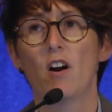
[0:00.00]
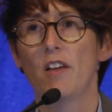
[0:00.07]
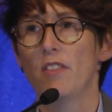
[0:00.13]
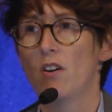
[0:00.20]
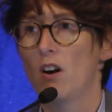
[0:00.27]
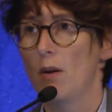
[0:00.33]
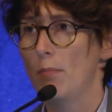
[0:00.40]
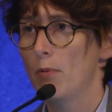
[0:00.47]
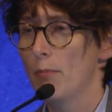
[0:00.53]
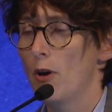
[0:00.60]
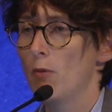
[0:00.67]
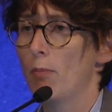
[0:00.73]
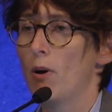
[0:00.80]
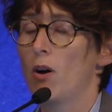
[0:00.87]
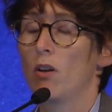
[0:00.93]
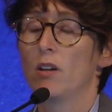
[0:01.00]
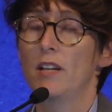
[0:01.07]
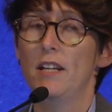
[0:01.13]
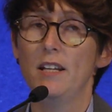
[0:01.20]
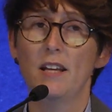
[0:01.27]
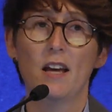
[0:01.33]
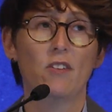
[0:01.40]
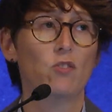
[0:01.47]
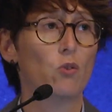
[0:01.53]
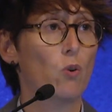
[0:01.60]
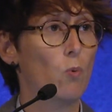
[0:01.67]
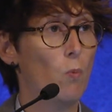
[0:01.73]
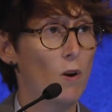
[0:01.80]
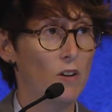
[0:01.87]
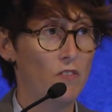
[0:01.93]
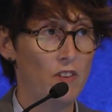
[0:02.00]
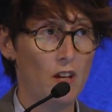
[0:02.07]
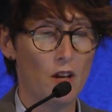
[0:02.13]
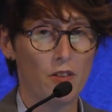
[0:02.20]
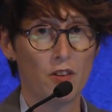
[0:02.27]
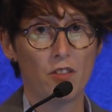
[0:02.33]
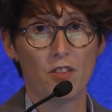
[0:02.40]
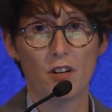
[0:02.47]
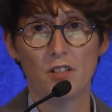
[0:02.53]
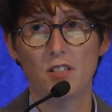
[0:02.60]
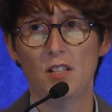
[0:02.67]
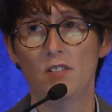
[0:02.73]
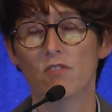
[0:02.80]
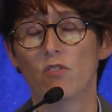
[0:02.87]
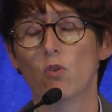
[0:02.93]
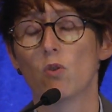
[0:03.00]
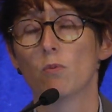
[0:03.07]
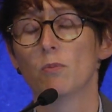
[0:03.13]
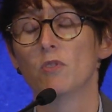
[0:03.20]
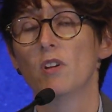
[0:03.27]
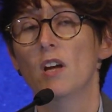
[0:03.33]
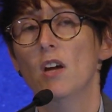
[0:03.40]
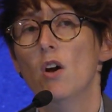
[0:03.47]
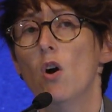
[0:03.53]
either hypermobile EDS or one of the other 13 forms,